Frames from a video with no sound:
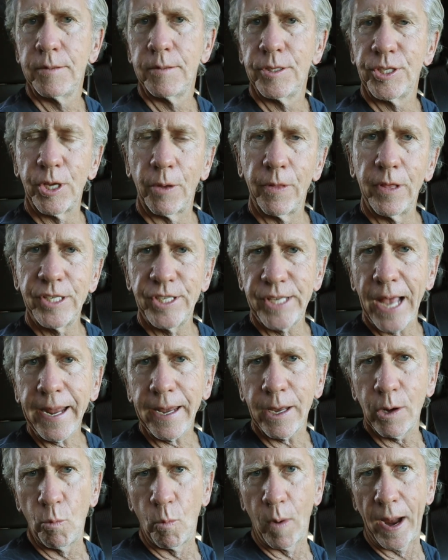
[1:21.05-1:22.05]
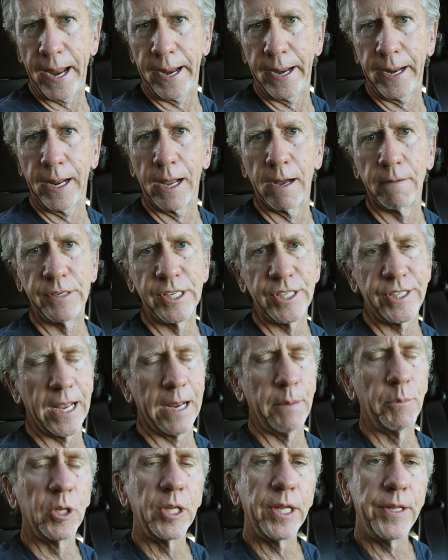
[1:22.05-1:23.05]
So the second way of
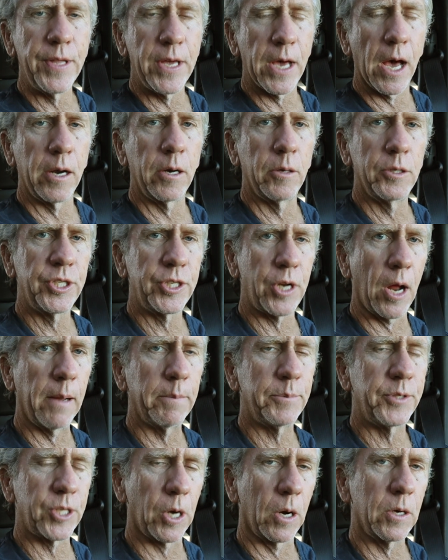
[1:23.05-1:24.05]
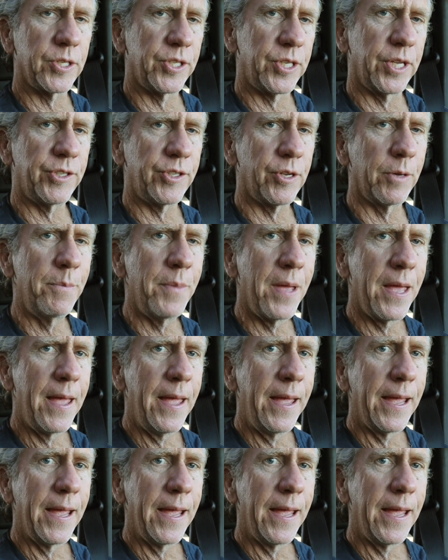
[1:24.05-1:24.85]
disabling the auto stop start system